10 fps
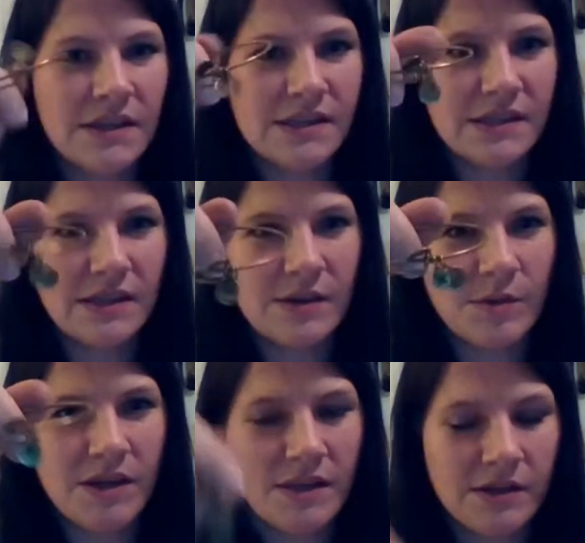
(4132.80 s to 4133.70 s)
His little, he
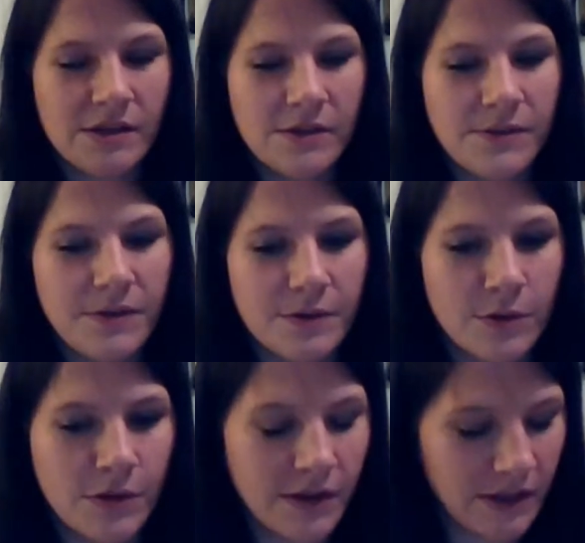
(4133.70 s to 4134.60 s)
might need a little
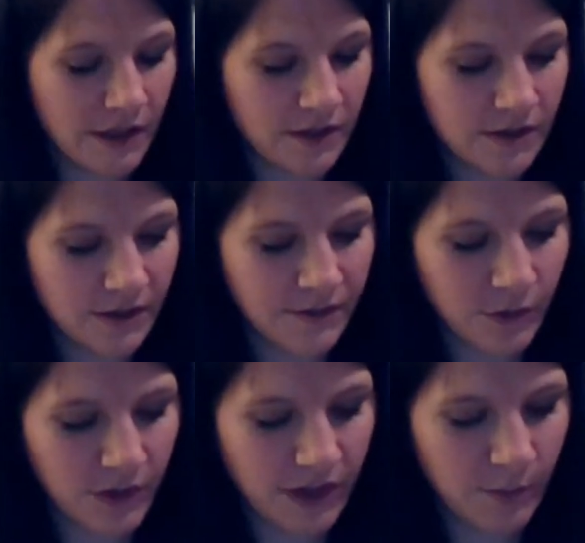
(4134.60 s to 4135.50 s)
thorough cleaning. If
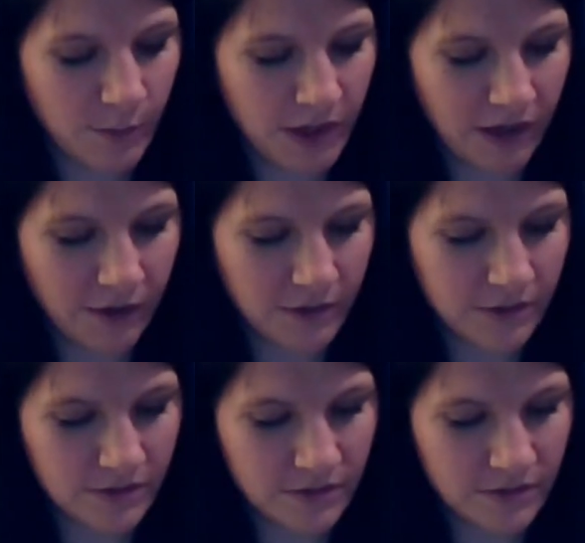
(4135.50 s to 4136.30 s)
you claim him now,